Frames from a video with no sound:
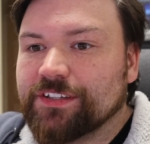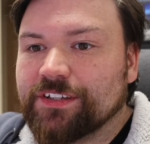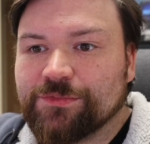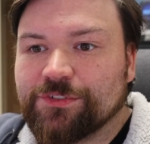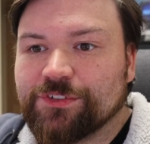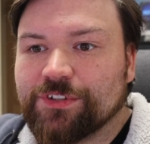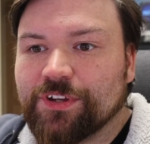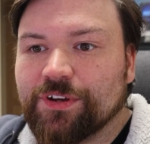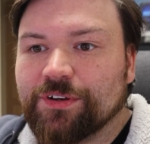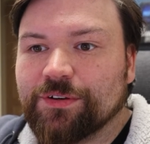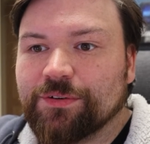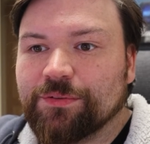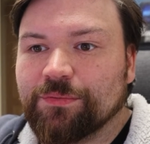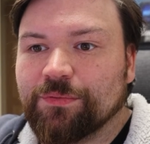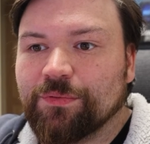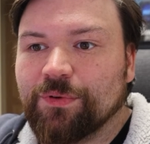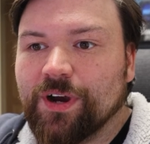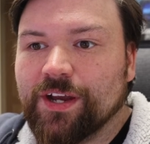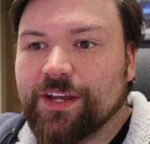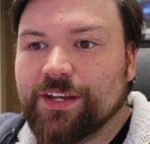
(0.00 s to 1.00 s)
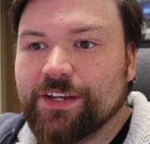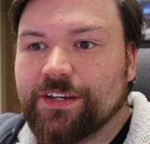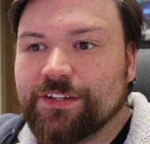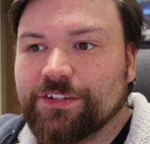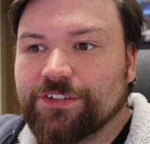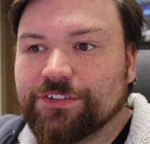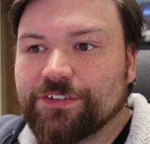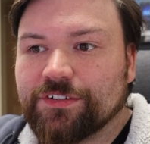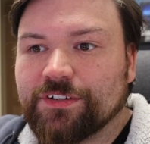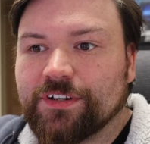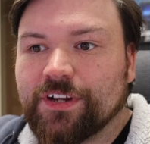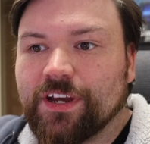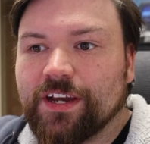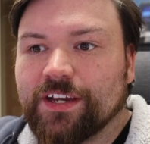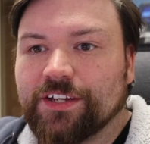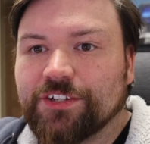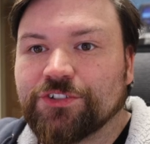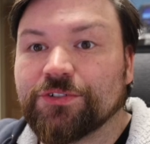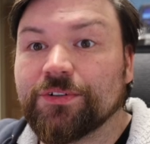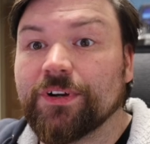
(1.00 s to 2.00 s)
so why shouldn't
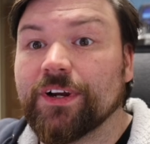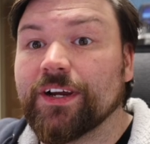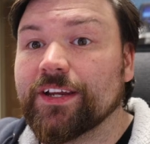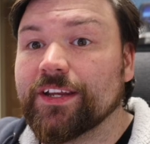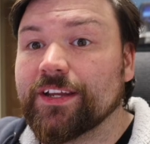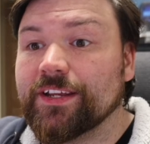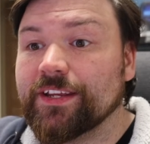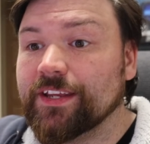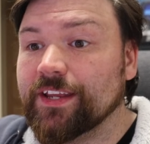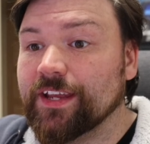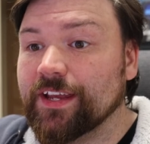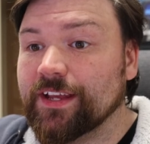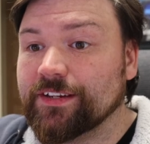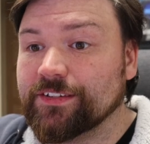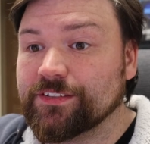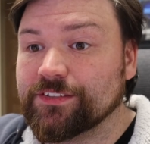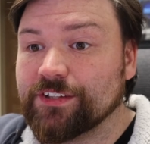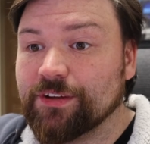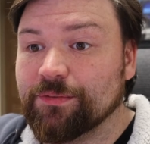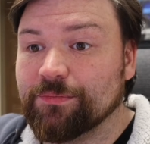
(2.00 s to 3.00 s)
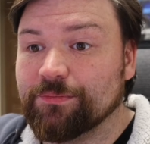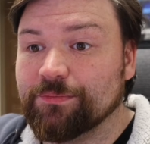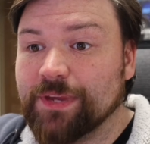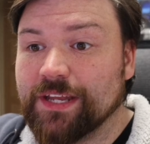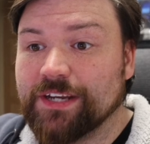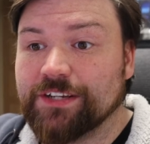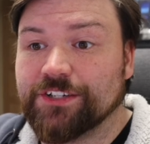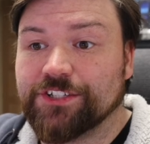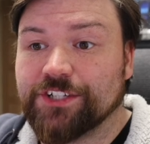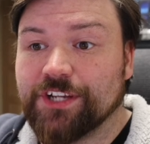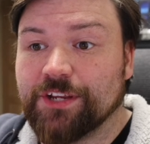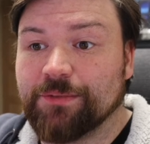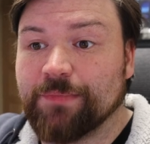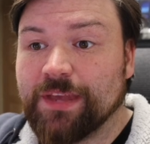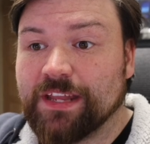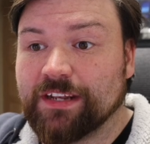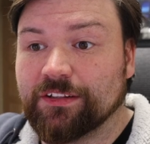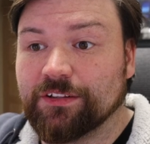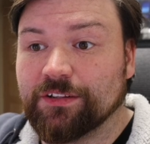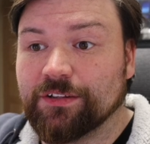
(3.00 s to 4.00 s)
I try and get some bent sheet
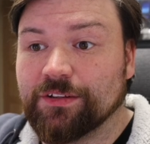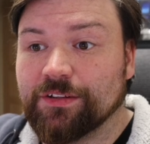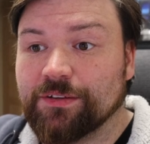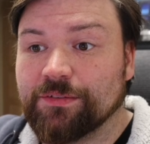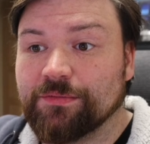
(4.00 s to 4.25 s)
metal